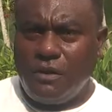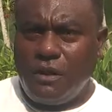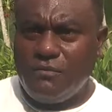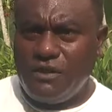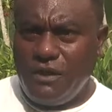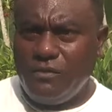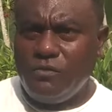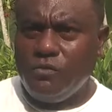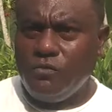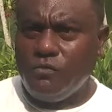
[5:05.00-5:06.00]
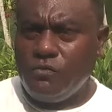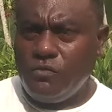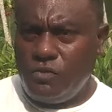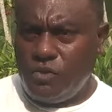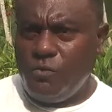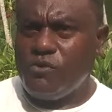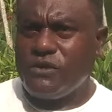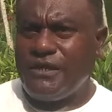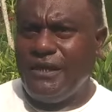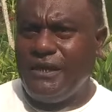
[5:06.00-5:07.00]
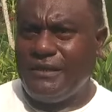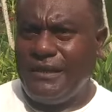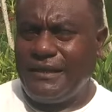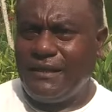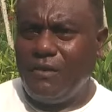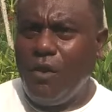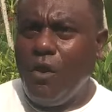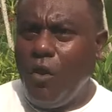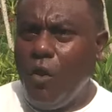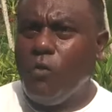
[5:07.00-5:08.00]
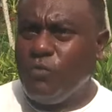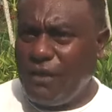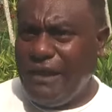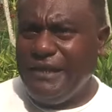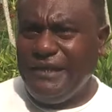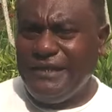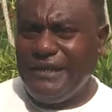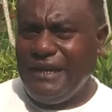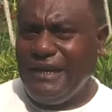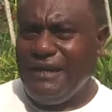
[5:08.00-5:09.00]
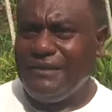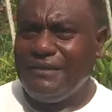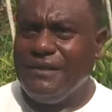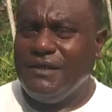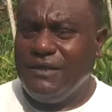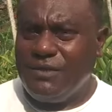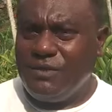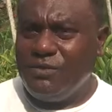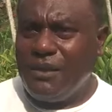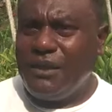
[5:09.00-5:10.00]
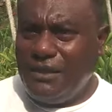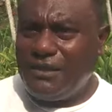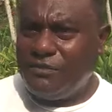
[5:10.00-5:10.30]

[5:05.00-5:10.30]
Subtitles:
comes down to small scale, like home canning, tuna